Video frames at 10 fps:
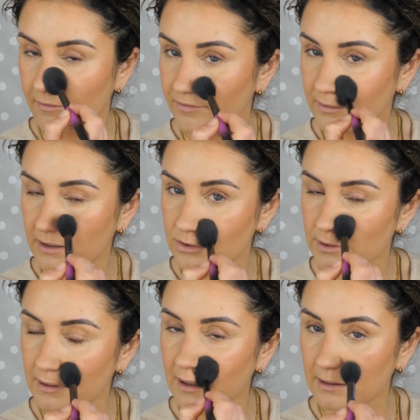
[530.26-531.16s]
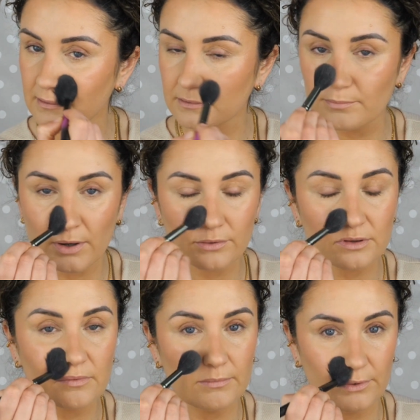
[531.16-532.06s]
foundation and
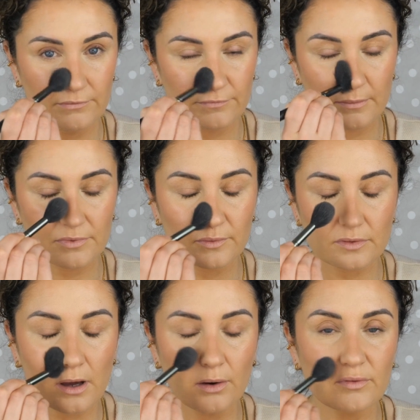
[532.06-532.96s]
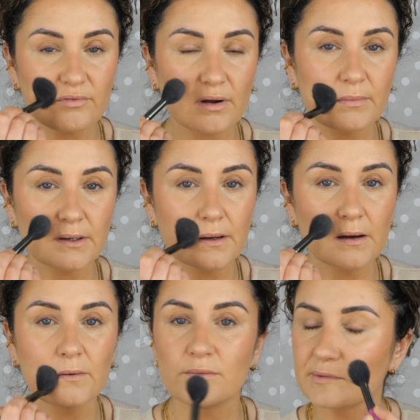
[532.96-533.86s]
products move from. So it's always around my
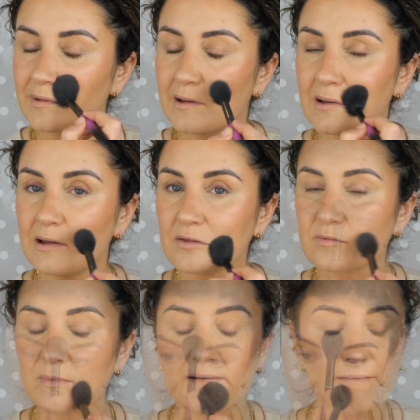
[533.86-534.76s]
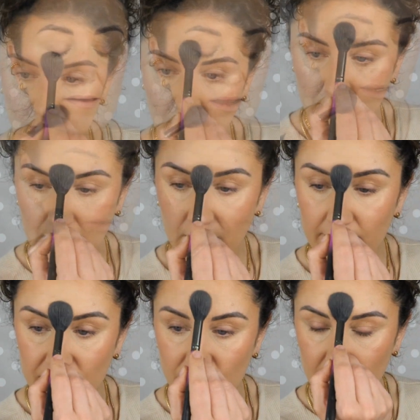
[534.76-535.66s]
nose, smile line, kind of in
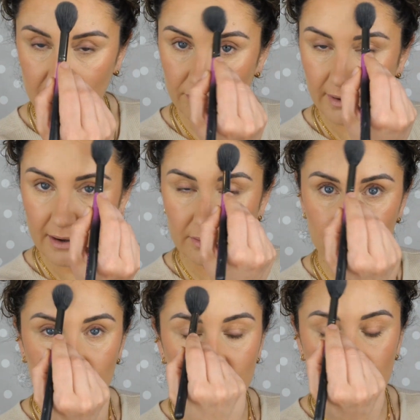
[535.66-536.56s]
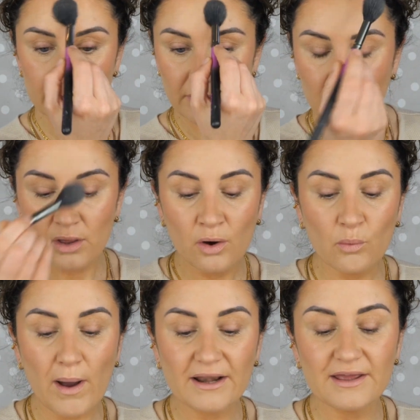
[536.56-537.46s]
between my brows.
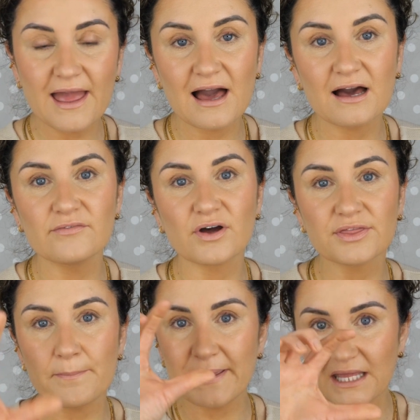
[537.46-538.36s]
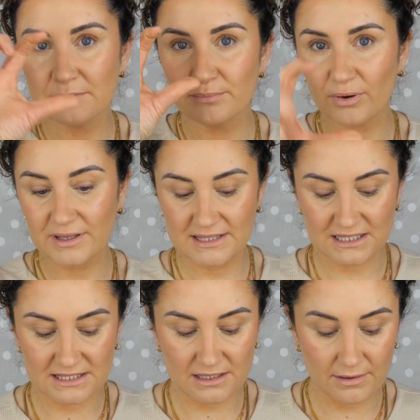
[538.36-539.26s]
When I have got the
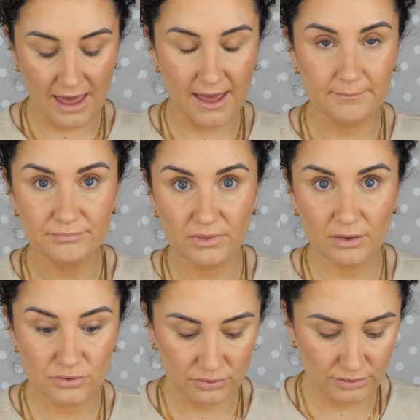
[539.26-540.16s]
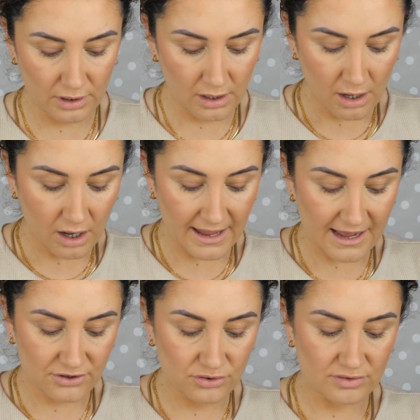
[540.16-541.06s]
pinpointed done, I
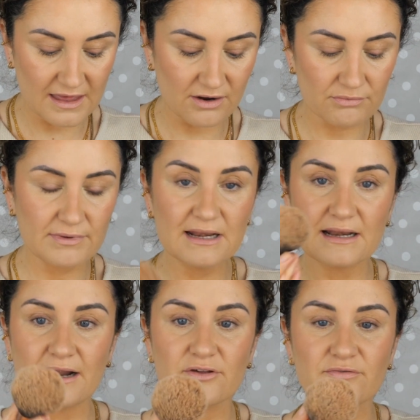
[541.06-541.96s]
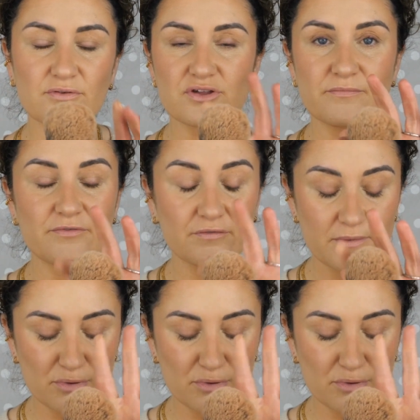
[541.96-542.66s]
actually just take a really large fluffy